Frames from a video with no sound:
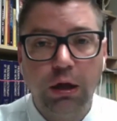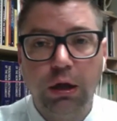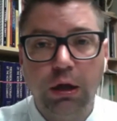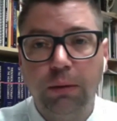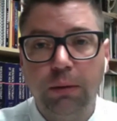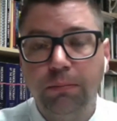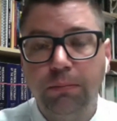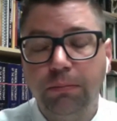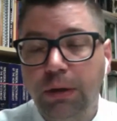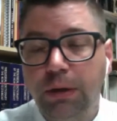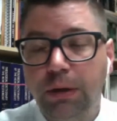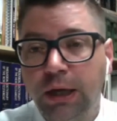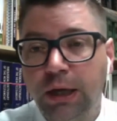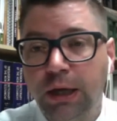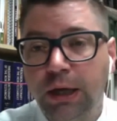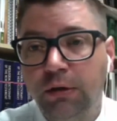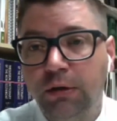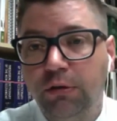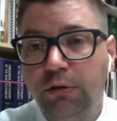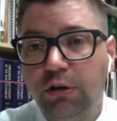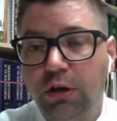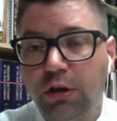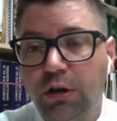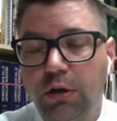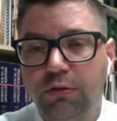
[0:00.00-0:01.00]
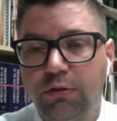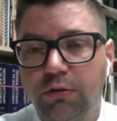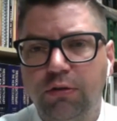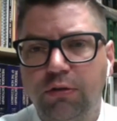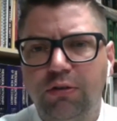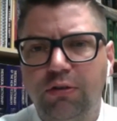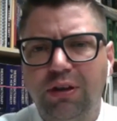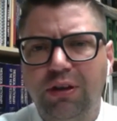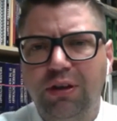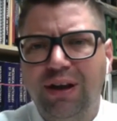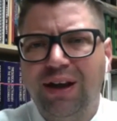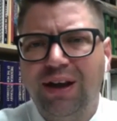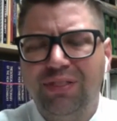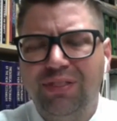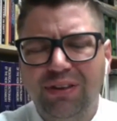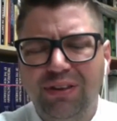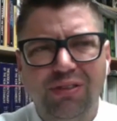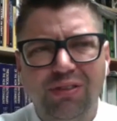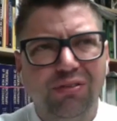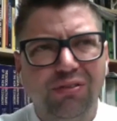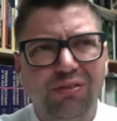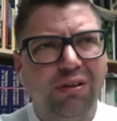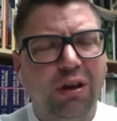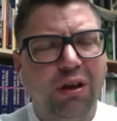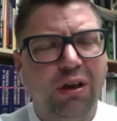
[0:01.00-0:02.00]
And you can also see, I think
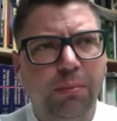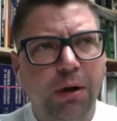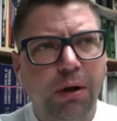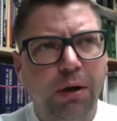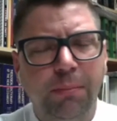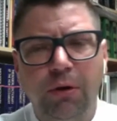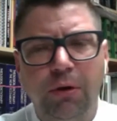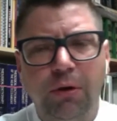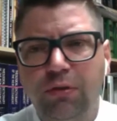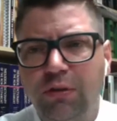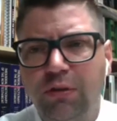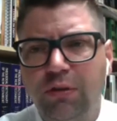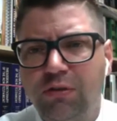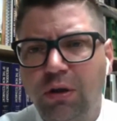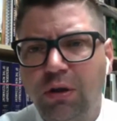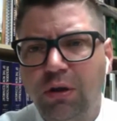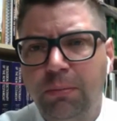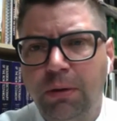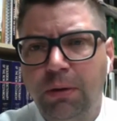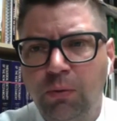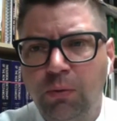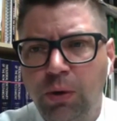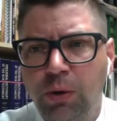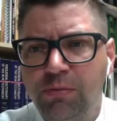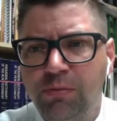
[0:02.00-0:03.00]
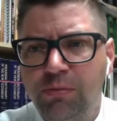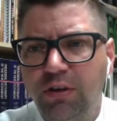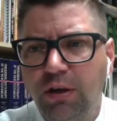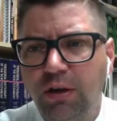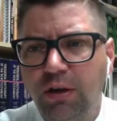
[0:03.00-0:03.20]
there's a little bit about this on my website,